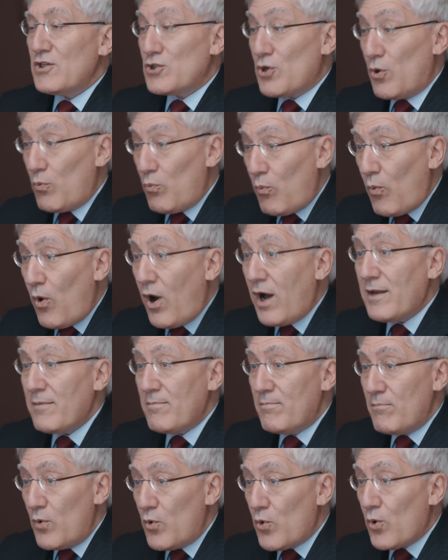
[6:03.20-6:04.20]
to
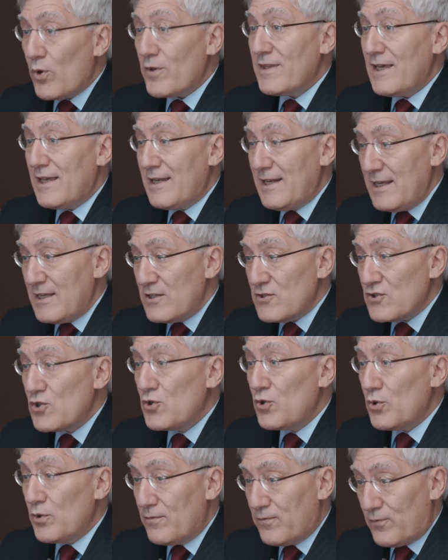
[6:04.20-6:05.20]
want more than is
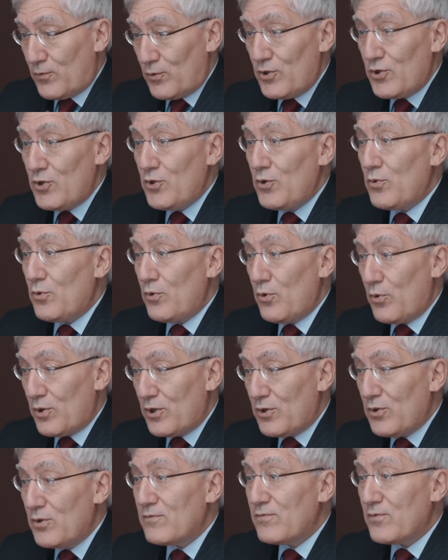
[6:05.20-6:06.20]
good for you or
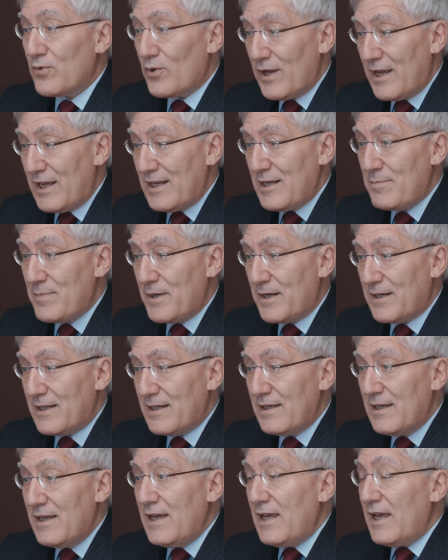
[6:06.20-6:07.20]
good for
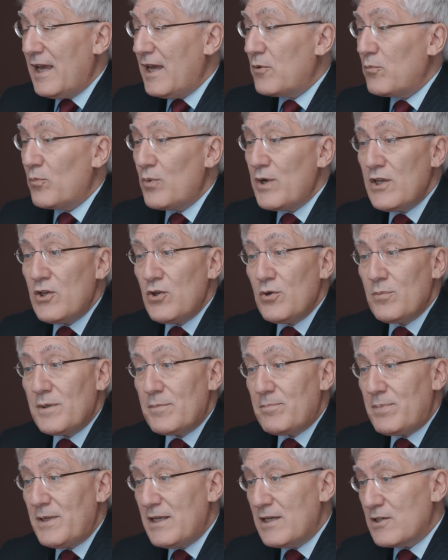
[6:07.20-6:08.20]
anybody. And we
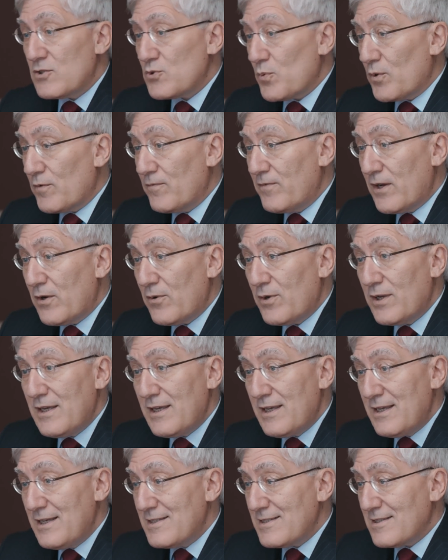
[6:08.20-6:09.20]
human beings were very
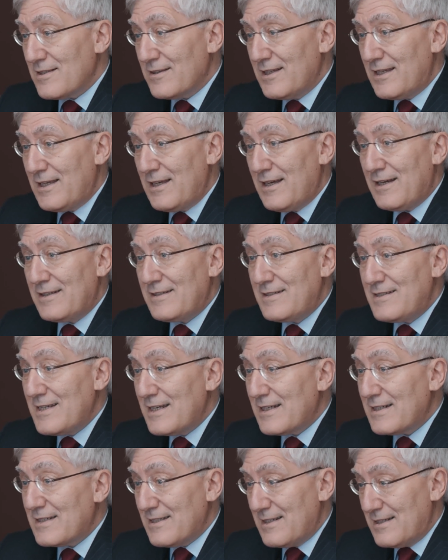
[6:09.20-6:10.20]
easily
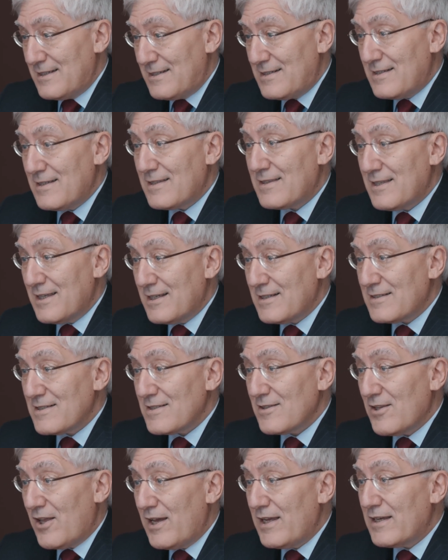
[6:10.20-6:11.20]
addicted to
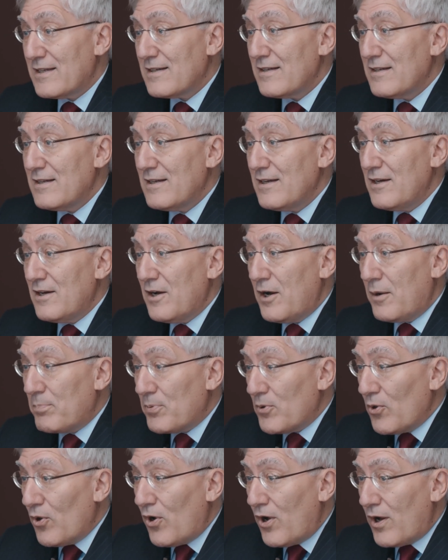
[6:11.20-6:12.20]
things like
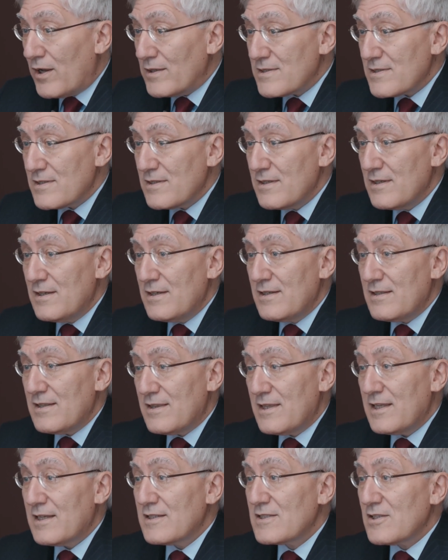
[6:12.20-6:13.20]
applause,
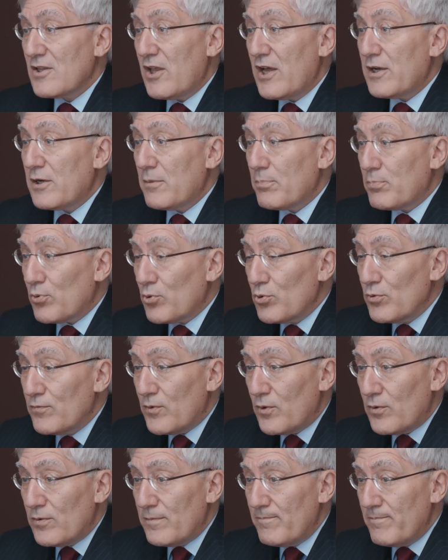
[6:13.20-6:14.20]
things like
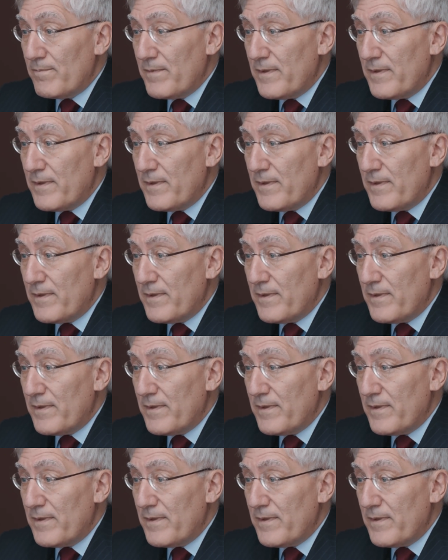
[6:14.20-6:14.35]
approval.